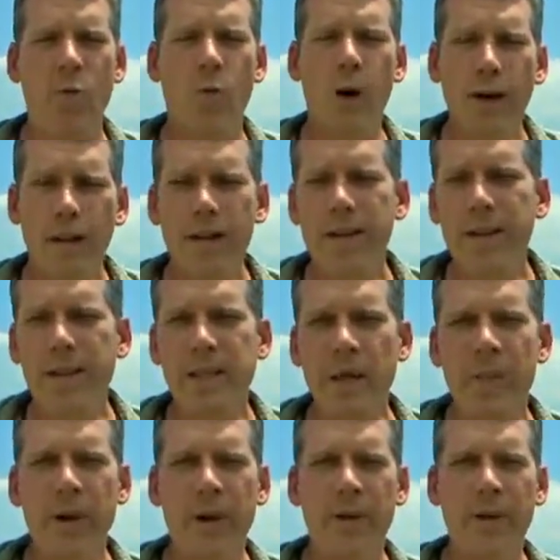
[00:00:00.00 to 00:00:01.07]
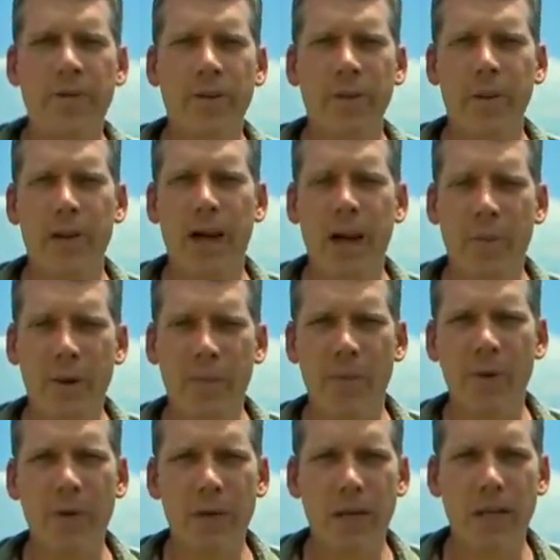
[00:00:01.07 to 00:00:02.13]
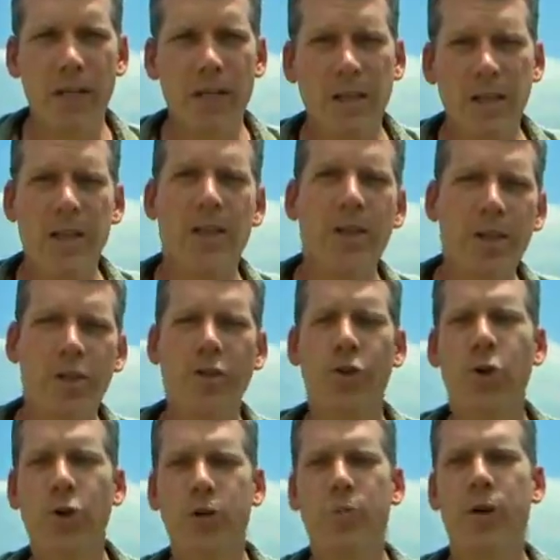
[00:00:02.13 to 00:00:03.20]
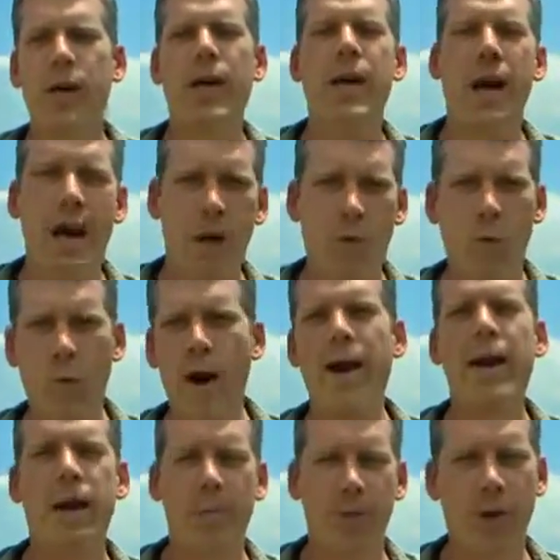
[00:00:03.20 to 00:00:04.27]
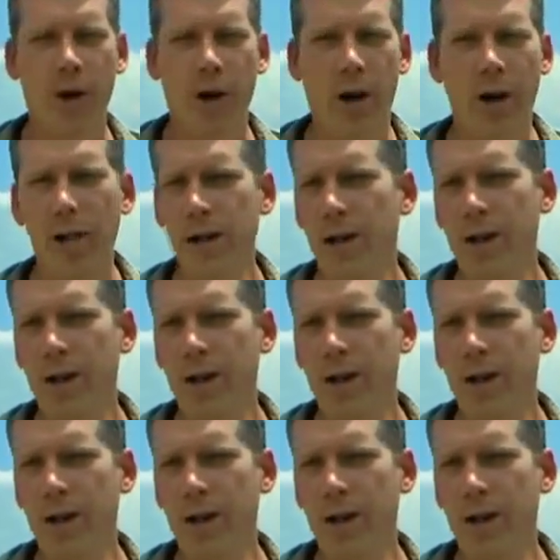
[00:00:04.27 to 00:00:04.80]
one of the things I'm hearing from a lot of people is that this could be a wake-up call,